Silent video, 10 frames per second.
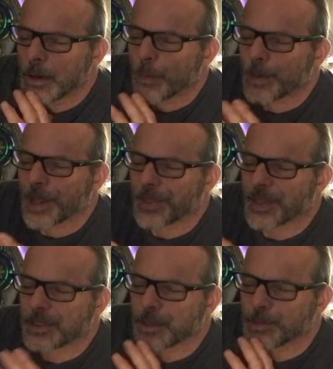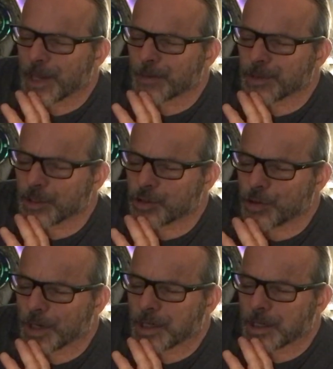but I think sometimes the
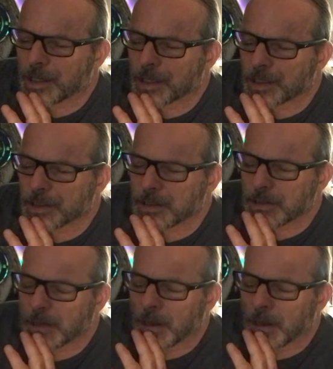trick is